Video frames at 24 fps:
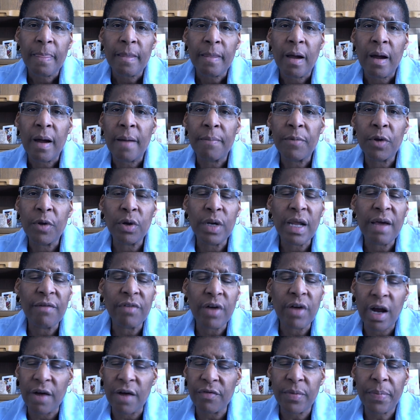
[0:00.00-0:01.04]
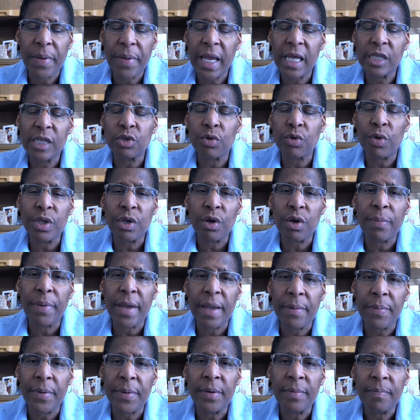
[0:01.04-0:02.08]
You're going to have a cover page on your
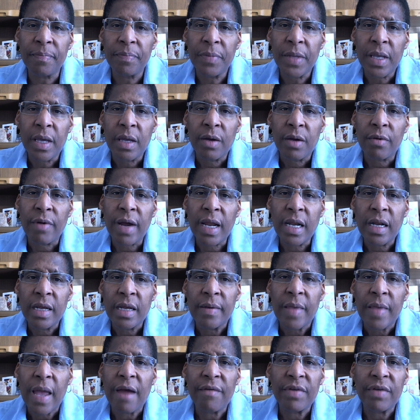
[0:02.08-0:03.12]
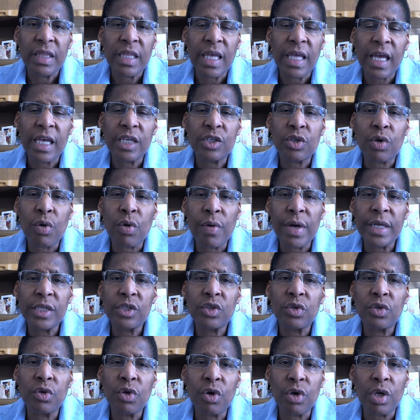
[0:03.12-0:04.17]
paper. right? Everything is
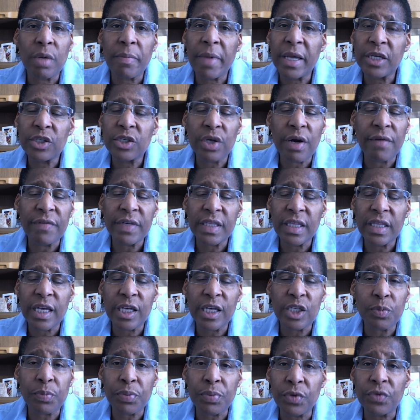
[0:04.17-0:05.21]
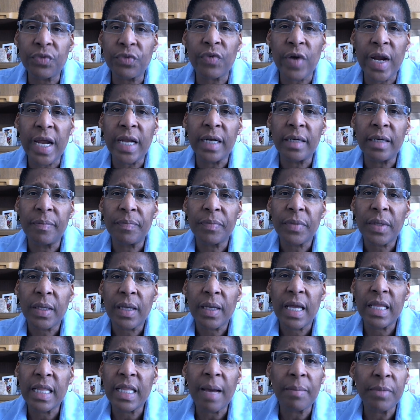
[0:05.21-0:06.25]
you're going to make sure everything is proofread.
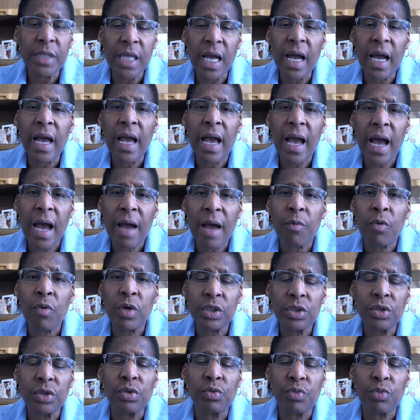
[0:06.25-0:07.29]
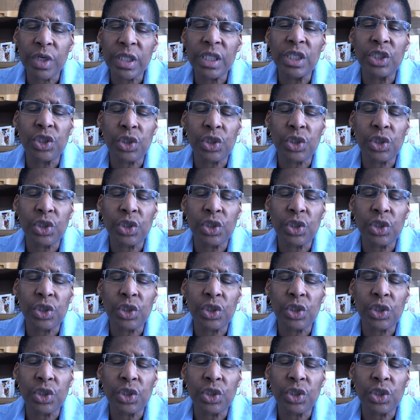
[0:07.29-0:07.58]
And I want to really